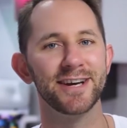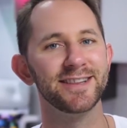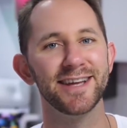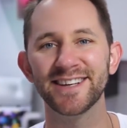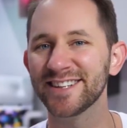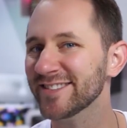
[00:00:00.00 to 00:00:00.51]
Okay,
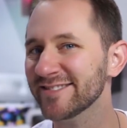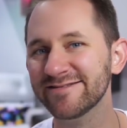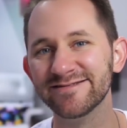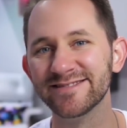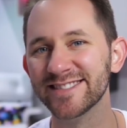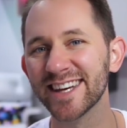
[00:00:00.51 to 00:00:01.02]
thank you.
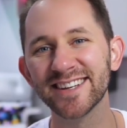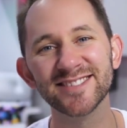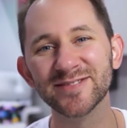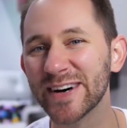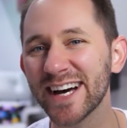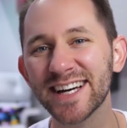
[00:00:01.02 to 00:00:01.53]
Thank you
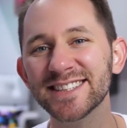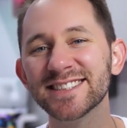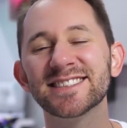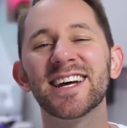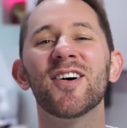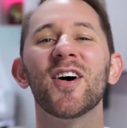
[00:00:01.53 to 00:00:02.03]
so
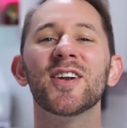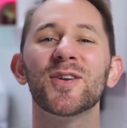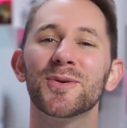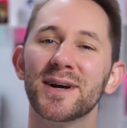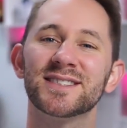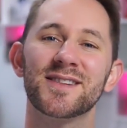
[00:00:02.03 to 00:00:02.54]
much. Now on
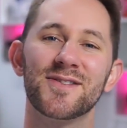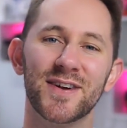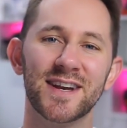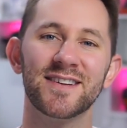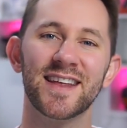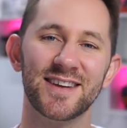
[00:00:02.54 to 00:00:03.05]
to the rest of the
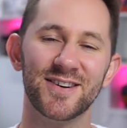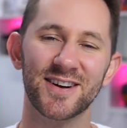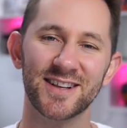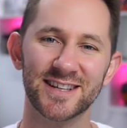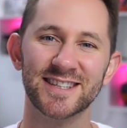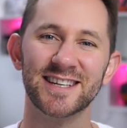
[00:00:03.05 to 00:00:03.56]
video that you
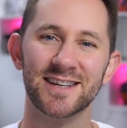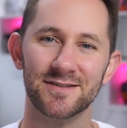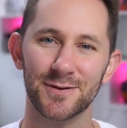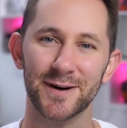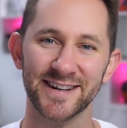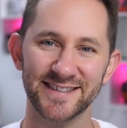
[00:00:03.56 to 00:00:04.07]
all clicked in
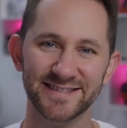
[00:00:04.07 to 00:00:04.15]
here for.